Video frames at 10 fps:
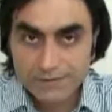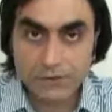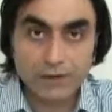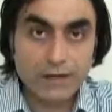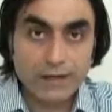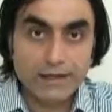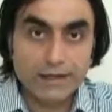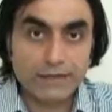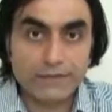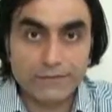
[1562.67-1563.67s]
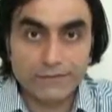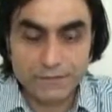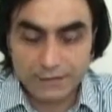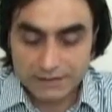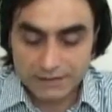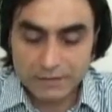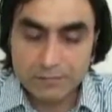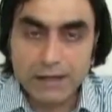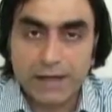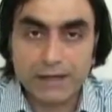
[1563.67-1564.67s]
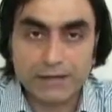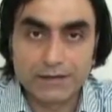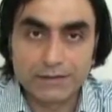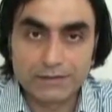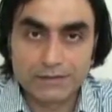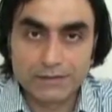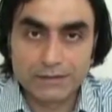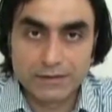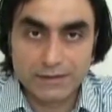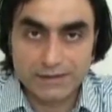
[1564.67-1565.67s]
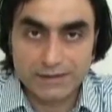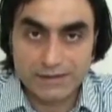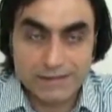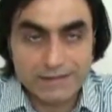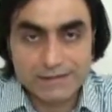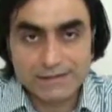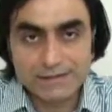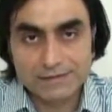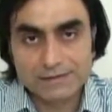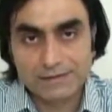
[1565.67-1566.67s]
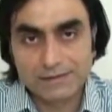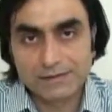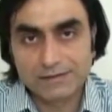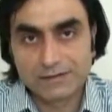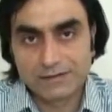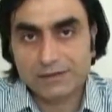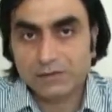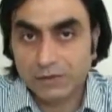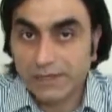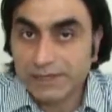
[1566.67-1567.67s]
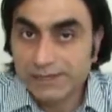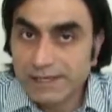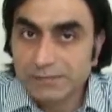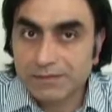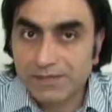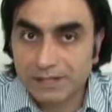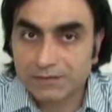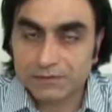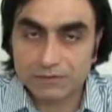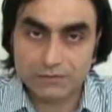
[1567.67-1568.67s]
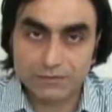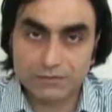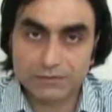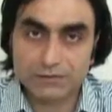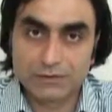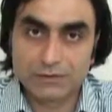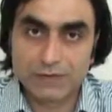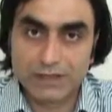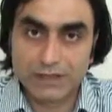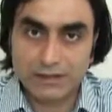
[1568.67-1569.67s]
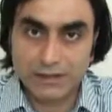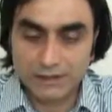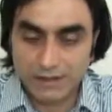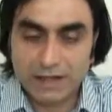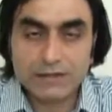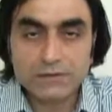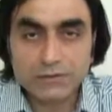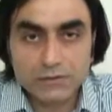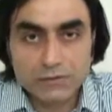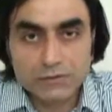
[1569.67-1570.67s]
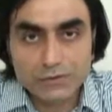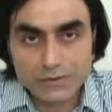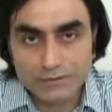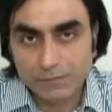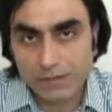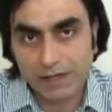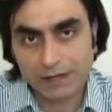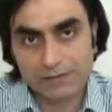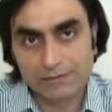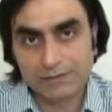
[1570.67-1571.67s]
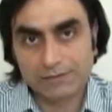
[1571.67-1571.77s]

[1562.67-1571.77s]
So if the man insists not to accept that truth and not to use his mind